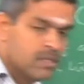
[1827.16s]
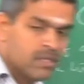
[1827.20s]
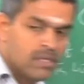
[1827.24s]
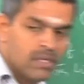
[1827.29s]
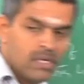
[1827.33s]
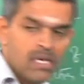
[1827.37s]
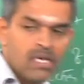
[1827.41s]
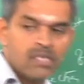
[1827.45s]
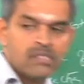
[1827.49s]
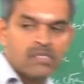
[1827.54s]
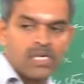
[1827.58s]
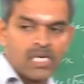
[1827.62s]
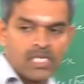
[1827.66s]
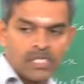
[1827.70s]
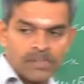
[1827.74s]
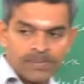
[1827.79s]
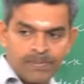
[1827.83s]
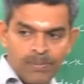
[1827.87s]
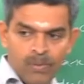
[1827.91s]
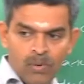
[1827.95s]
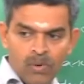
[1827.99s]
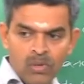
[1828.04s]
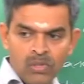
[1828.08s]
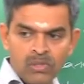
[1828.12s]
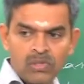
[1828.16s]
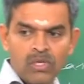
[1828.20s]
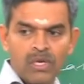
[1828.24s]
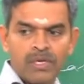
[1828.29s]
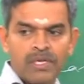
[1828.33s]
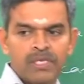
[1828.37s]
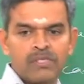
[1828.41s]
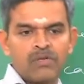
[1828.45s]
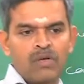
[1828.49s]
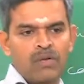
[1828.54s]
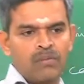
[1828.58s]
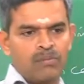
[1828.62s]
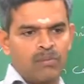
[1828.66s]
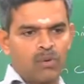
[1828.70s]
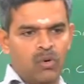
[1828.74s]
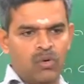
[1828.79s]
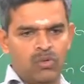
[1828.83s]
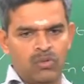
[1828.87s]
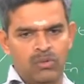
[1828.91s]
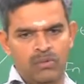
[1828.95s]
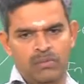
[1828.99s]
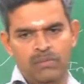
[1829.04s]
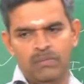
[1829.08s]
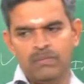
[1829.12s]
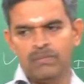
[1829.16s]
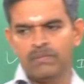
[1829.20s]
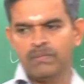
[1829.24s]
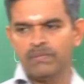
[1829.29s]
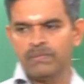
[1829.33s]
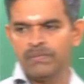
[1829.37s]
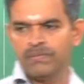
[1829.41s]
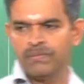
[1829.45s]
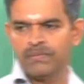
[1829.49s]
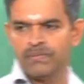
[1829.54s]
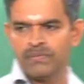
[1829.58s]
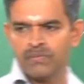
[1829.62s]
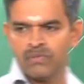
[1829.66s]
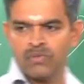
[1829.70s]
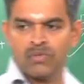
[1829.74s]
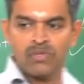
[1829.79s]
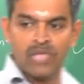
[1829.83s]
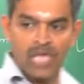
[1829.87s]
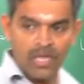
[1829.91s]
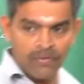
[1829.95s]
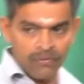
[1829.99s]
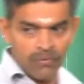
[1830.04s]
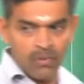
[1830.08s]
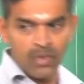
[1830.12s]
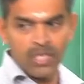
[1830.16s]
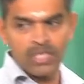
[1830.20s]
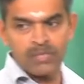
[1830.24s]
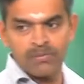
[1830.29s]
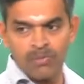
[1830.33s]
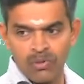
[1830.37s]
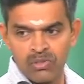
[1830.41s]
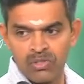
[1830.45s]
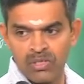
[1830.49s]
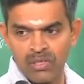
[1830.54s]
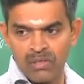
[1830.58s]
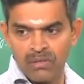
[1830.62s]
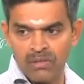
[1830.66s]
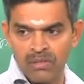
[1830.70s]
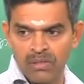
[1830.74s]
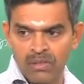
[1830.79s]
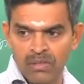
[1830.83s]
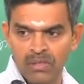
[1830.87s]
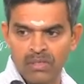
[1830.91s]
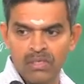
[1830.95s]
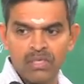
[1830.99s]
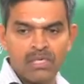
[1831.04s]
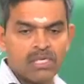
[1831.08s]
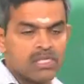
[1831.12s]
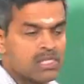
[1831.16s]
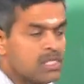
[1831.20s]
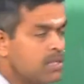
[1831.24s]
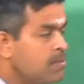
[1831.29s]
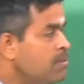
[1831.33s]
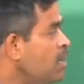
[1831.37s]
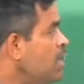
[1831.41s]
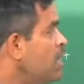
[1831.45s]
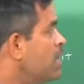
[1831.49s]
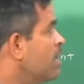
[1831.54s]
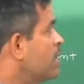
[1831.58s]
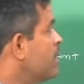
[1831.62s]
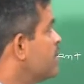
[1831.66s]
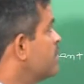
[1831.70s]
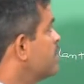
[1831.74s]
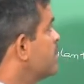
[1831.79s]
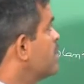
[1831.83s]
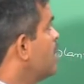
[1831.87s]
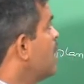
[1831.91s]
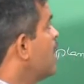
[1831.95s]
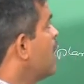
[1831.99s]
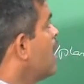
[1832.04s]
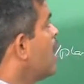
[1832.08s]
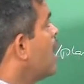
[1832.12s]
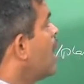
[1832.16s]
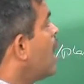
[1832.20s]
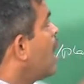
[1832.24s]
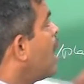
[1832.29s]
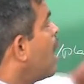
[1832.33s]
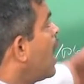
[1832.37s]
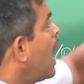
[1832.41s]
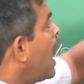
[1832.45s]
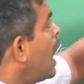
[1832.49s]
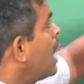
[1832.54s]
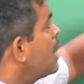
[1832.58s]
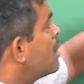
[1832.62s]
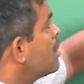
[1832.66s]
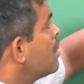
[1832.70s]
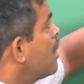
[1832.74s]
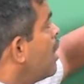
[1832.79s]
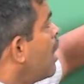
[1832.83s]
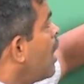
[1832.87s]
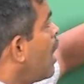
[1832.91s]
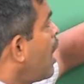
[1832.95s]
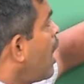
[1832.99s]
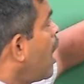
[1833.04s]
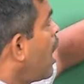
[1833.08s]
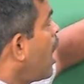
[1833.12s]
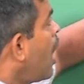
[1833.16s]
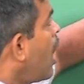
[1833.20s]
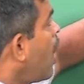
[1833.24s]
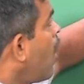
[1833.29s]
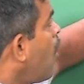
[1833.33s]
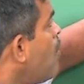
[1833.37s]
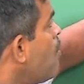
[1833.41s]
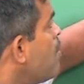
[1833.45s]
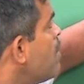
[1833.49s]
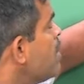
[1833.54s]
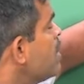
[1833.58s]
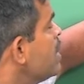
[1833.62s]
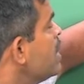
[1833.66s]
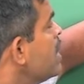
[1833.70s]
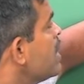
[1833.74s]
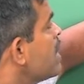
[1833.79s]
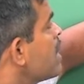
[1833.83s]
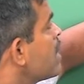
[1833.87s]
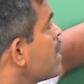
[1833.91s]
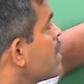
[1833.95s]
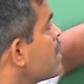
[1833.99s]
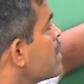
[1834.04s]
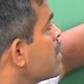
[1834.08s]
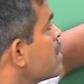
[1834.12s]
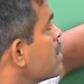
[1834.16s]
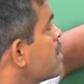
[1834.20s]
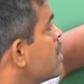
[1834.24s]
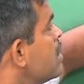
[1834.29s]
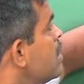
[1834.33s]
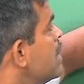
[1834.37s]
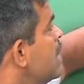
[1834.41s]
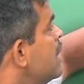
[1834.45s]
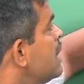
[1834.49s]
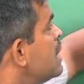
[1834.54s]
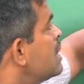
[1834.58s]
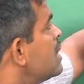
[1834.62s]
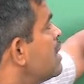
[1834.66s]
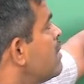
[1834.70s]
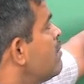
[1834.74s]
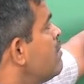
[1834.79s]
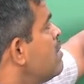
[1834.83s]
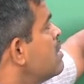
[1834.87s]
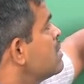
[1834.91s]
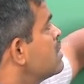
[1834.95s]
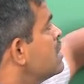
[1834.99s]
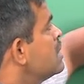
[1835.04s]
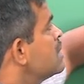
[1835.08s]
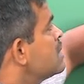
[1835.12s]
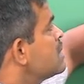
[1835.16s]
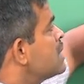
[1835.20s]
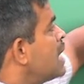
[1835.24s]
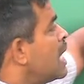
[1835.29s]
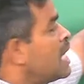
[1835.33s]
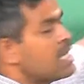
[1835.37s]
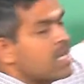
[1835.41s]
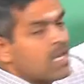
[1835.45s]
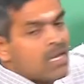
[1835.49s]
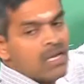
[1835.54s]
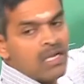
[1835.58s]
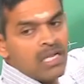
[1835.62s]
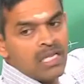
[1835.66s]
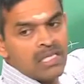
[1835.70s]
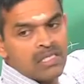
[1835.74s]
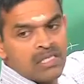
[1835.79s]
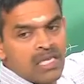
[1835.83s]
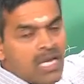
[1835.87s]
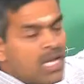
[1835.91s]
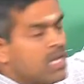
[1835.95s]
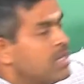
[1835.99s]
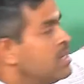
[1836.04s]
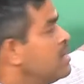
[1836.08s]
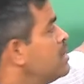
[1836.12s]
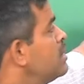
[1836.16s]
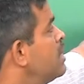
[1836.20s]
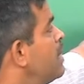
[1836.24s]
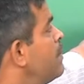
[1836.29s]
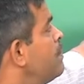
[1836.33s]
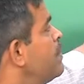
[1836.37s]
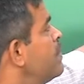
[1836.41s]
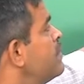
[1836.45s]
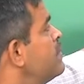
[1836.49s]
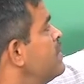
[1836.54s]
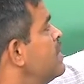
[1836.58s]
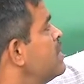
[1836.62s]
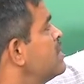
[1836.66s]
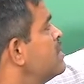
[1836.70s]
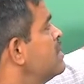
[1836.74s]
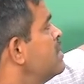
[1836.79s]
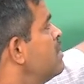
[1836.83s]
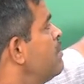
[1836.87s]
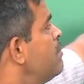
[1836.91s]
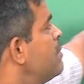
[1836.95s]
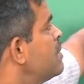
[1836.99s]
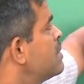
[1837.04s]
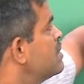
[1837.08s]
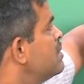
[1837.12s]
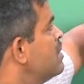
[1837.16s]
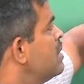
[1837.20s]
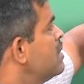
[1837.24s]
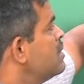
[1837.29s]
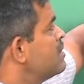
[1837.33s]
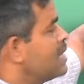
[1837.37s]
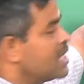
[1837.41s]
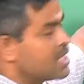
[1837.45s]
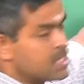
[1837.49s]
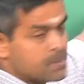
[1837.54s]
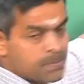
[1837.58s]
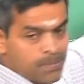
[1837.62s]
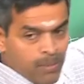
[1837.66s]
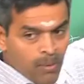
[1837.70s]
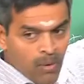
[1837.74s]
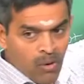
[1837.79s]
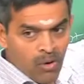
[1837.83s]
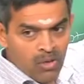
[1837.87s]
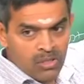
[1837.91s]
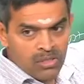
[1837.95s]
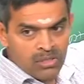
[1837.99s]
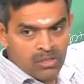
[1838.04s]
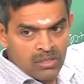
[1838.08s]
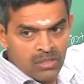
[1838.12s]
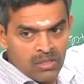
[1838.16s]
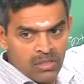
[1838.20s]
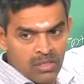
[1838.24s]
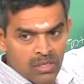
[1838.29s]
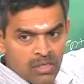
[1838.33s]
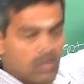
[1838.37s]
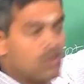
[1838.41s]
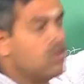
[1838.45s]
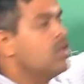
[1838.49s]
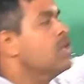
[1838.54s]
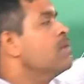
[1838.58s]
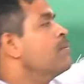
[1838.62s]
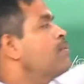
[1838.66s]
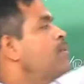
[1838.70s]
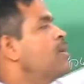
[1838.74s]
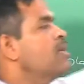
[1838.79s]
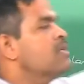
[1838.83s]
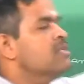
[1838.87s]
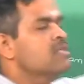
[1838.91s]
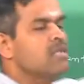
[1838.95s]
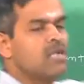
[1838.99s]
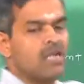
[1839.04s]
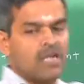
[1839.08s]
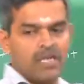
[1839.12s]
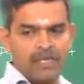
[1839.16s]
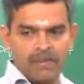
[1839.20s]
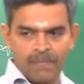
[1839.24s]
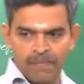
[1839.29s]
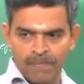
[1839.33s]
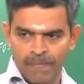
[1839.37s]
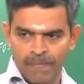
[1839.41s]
he is exposed or he is on board. So, therefore, exposure. Similarly, at how many intervals and cycles and depreciation the machinery is exposed during production line